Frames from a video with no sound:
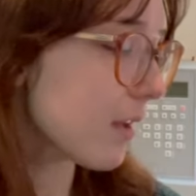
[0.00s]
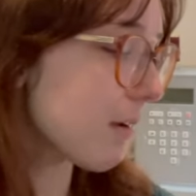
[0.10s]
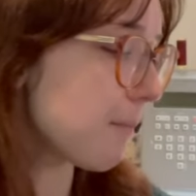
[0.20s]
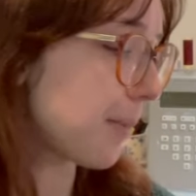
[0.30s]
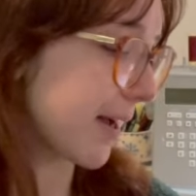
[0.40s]

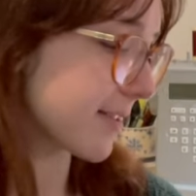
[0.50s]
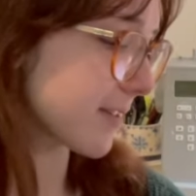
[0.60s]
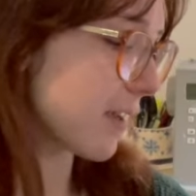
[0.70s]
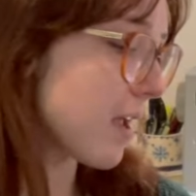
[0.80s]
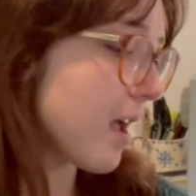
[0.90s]
But
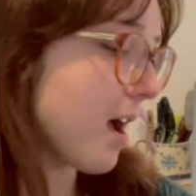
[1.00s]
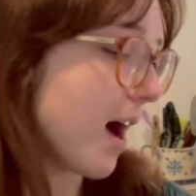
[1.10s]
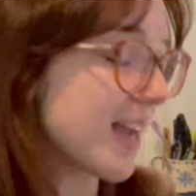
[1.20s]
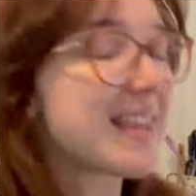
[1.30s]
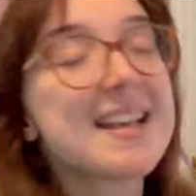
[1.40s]

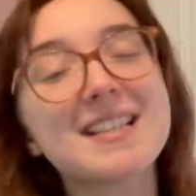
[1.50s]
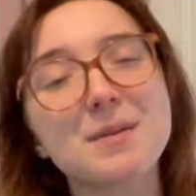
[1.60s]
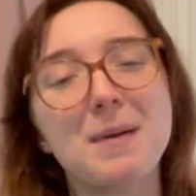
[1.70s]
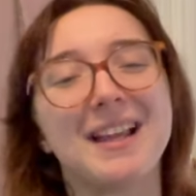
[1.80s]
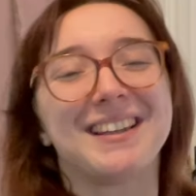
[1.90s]
I think it's a
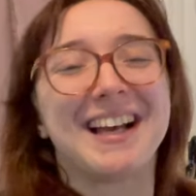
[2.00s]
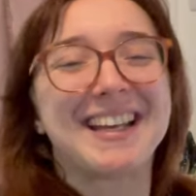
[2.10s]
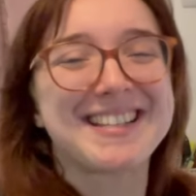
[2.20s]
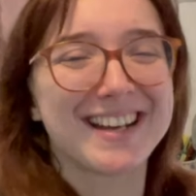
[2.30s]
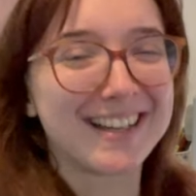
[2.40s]
bit
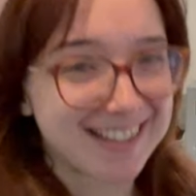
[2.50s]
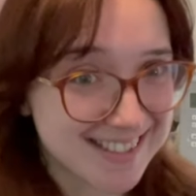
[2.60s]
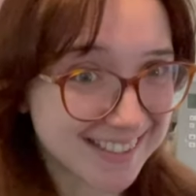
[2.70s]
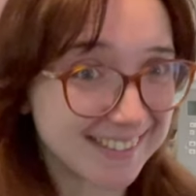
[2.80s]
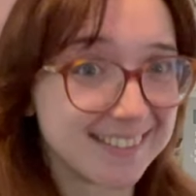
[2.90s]
like
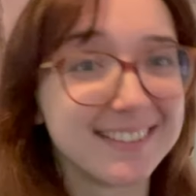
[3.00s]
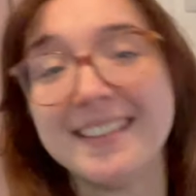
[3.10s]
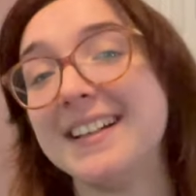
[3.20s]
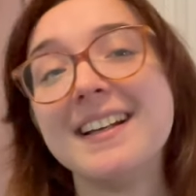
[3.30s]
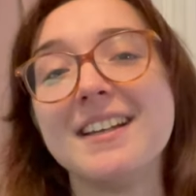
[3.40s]
dieting.
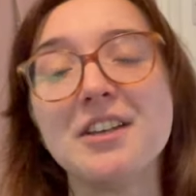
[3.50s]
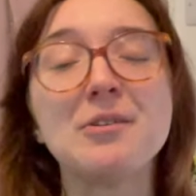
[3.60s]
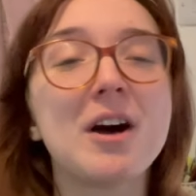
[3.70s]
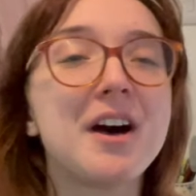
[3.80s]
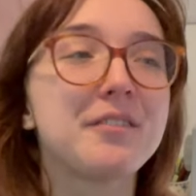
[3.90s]
You
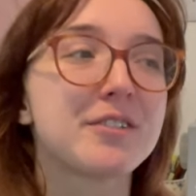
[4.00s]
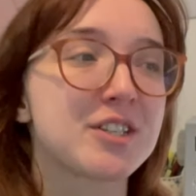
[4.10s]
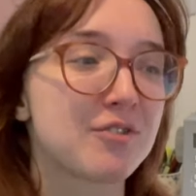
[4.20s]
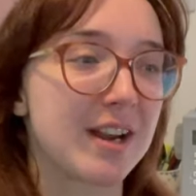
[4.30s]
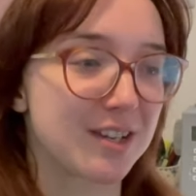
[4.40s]
can't
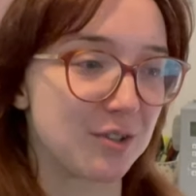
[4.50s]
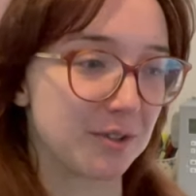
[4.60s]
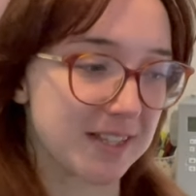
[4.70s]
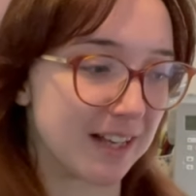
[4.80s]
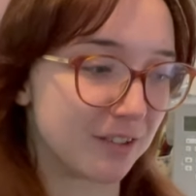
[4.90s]
restrict
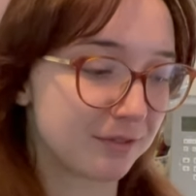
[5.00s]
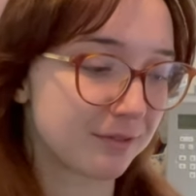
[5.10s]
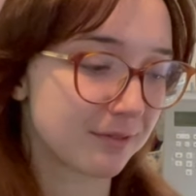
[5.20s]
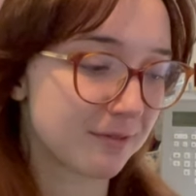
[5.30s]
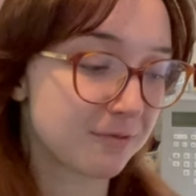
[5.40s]

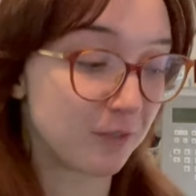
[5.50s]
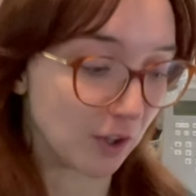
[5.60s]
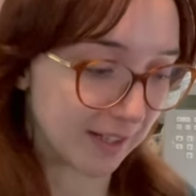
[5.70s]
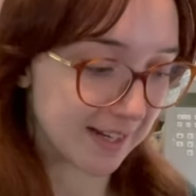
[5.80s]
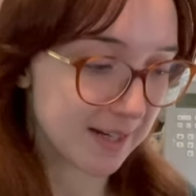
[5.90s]
yourself
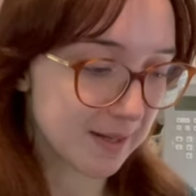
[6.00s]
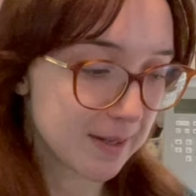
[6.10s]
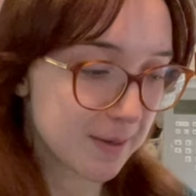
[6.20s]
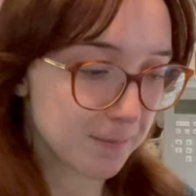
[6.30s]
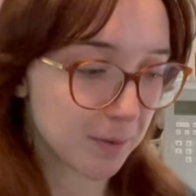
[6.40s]
fully,
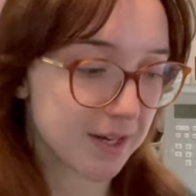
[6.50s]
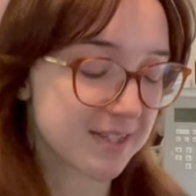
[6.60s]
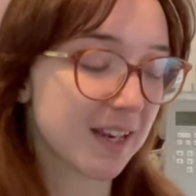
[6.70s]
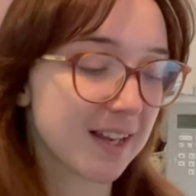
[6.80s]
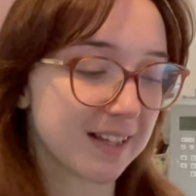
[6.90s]
because
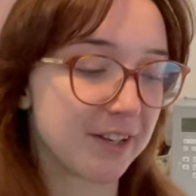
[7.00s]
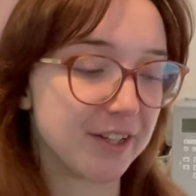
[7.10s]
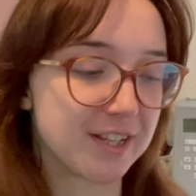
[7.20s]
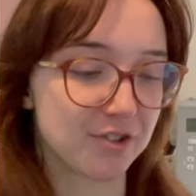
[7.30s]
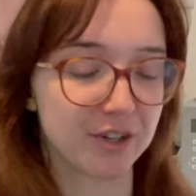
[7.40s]
the likelihood
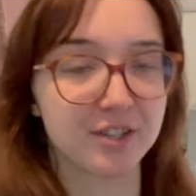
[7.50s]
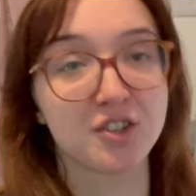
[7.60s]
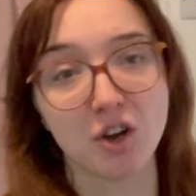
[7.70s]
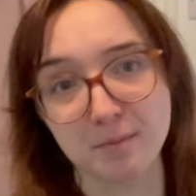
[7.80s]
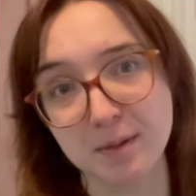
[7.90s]
is you're going to
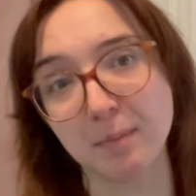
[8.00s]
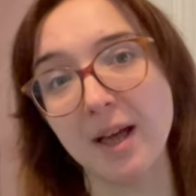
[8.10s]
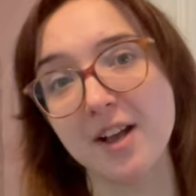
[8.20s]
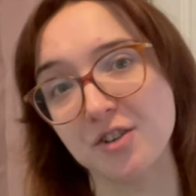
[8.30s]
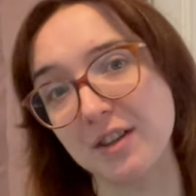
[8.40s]
stop,
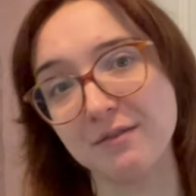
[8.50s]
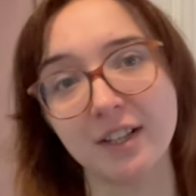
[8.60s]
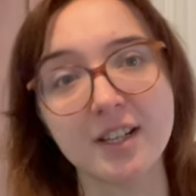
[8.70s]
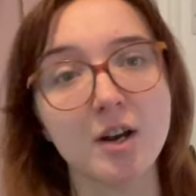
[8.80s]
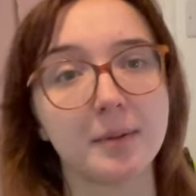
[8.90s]
splurge, and then feel
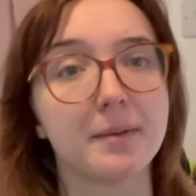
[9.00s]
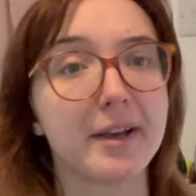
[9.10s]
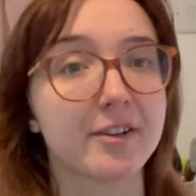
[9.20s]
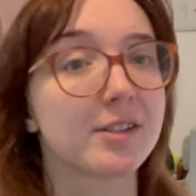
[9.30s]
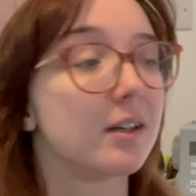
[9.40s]
terrible
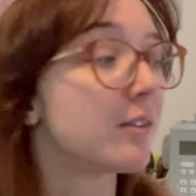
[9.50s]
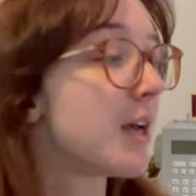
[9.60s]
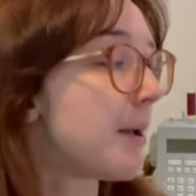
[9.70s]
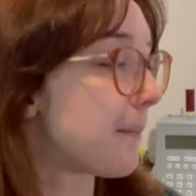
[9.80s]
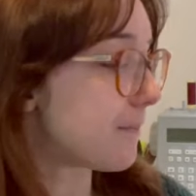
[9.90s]
about yourself.
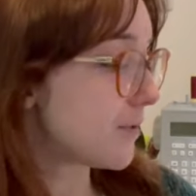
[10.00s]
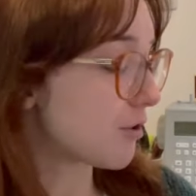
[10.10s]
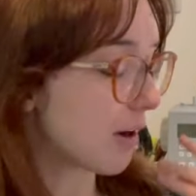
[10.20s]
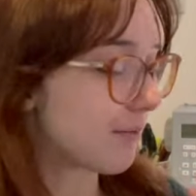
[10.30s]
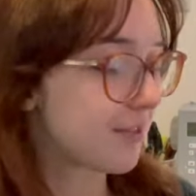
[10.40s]

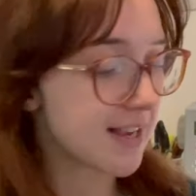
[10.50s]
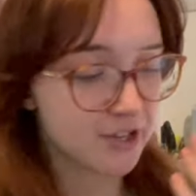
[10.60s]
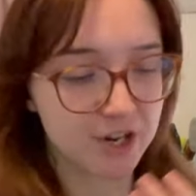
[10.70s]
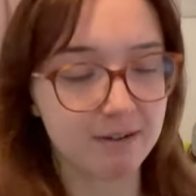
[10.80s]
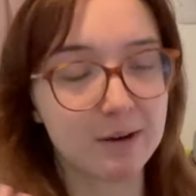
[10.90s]
So
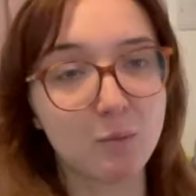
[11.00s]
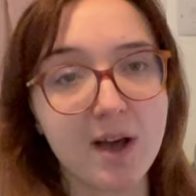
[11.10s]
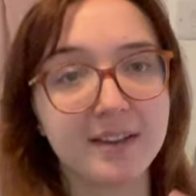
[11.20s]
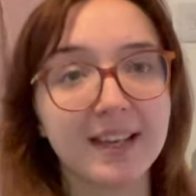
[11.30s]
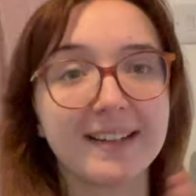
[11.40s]
this year I'm
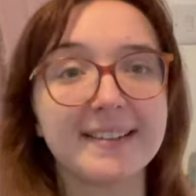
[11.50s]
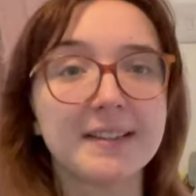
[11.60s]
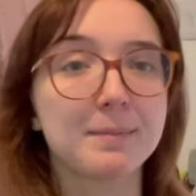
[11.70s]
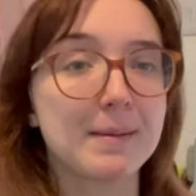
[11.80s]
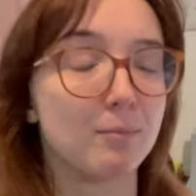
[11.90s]
working a
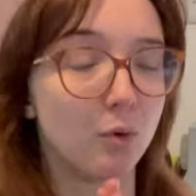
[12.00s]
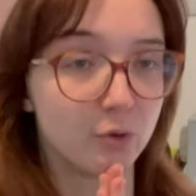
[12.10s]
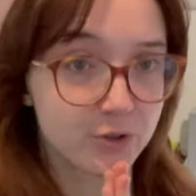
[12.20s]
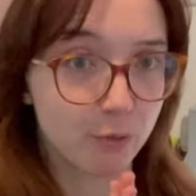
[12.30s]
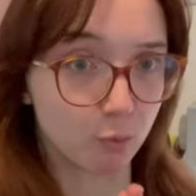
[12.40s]
little bit more
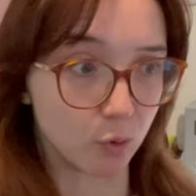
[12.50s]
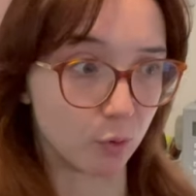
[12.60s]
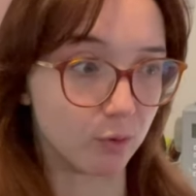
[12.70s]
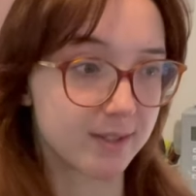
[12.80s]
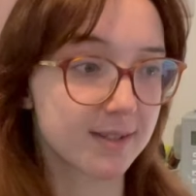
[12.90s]

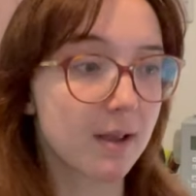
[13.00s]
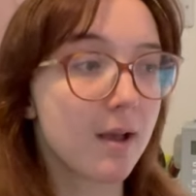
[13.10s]
towards